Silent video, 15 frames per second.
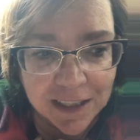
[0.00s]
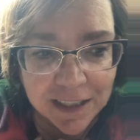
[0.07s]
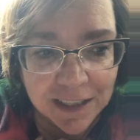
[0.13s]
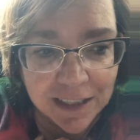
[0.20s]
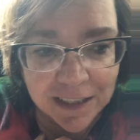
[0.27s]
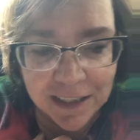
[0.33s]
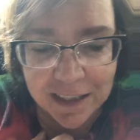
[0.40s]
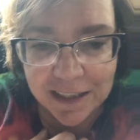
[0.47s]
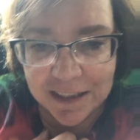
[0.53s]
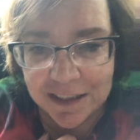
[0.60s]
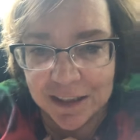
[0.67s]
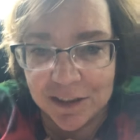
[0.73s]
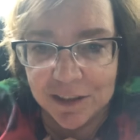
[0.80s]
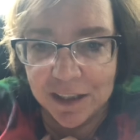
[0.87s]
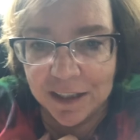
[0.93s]
in
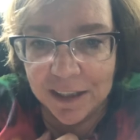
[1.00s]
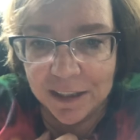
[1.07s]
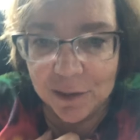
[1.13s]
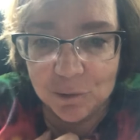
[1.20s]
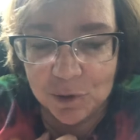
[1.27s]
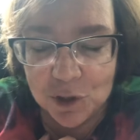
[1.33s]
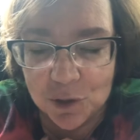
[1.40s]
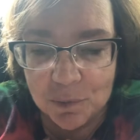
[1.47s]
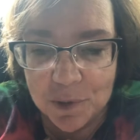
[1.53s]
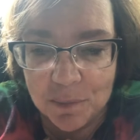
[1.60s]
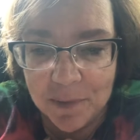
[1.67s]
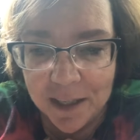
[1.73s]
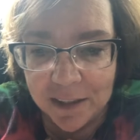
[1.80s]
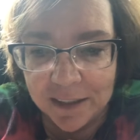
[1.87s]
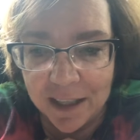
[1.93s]
it, which will be
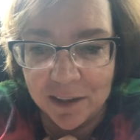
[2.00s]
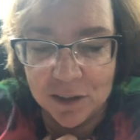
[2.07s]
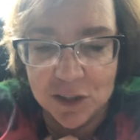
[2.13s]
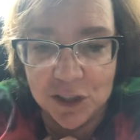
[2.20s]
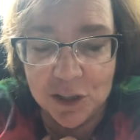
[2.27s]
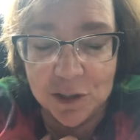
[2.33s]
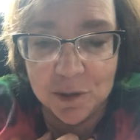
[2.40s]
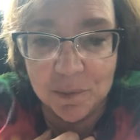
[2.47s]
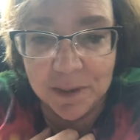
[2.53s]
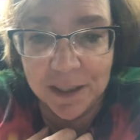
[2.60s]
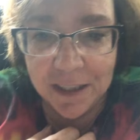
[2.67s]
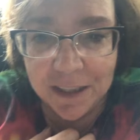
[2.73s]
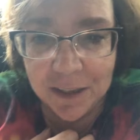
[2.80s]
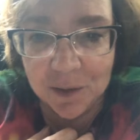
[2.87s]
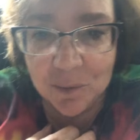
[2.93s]
mailed out to you at the
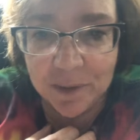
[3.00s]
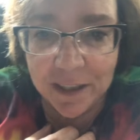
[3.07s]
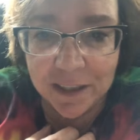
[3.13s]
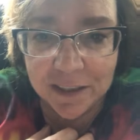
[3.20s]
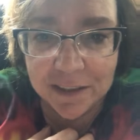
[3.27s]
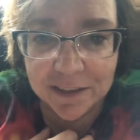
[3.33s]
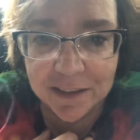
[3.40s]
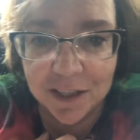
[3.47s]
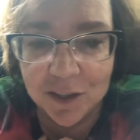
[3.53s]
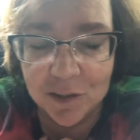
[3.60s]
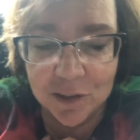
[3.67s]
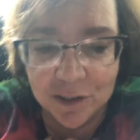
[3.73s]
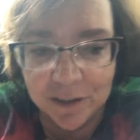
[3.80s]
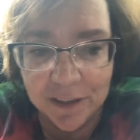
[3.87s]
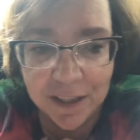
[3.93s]
beginning of the week. So
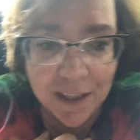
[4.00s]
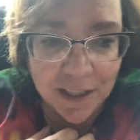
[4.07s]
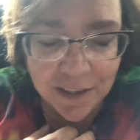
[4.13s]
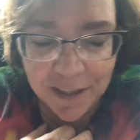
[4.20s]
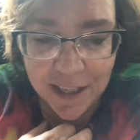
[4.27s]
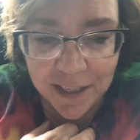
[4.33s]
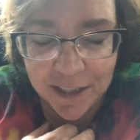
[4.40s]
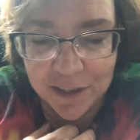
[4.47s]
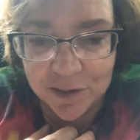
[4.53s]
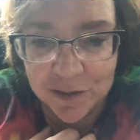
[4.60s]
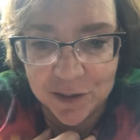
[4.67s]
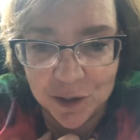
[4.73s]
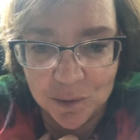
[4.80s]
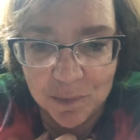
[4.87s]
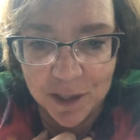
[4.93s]
thank you
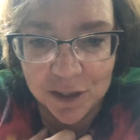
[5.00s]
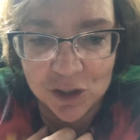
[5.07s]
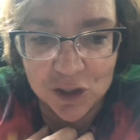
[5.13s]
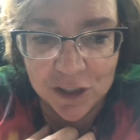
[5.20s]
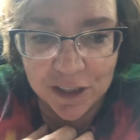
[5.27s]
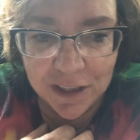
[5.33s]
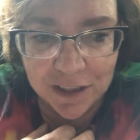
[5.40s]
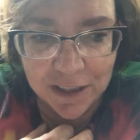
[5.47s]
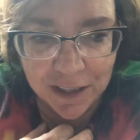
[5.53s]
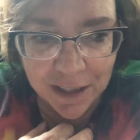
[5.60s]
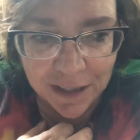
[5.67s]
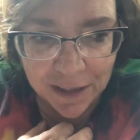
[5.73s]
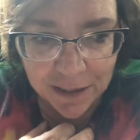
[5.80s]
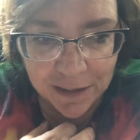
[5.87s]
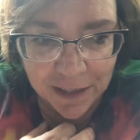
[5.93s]
so much, and
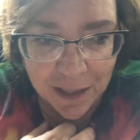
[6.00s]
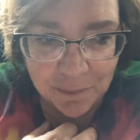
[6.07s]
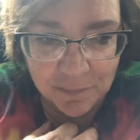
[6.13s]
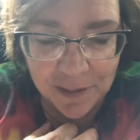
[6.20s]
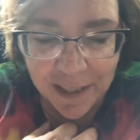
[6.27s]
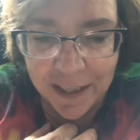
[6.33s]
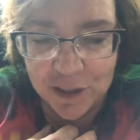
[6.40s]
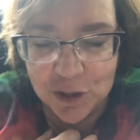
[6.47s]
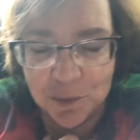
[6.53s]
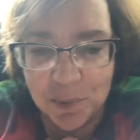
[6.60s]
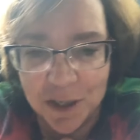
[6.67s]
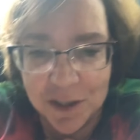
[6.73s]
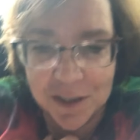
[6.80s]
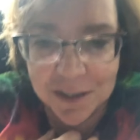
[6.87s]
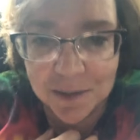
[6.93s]
I'm glad you're
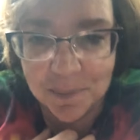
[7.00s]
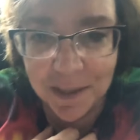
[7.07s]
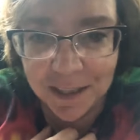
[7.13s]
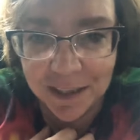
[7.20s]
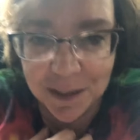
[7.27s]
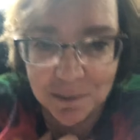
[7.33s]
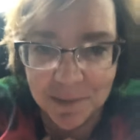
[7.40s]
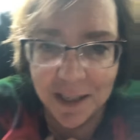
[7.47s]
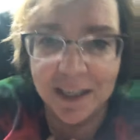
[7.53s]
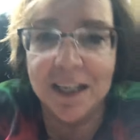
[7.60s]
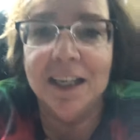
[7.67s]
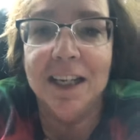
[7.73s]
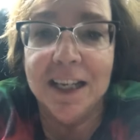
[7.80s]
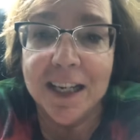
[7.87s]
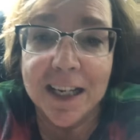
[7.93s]
participating in my
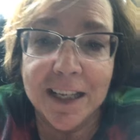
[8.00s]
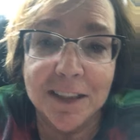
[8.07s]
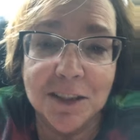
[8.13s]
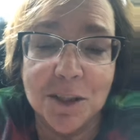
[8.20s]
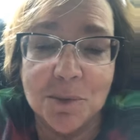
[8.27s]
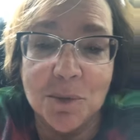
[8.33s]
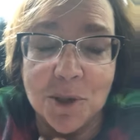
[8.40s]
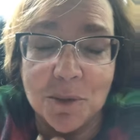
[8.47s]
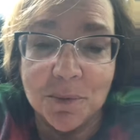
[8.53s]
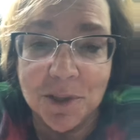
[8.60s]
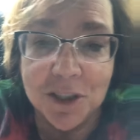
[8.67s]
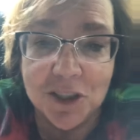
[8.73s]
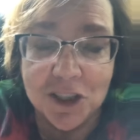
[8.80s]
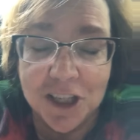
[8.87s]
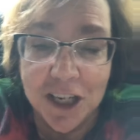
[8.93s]
customer
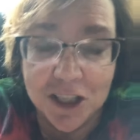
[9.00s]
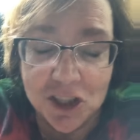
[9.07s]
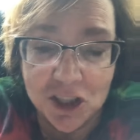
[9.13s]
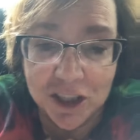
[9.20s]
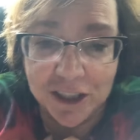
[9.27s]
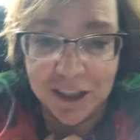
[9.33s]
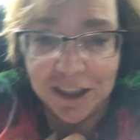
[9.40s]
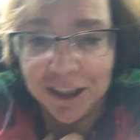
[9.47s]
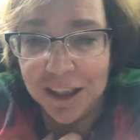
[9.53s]
appreciation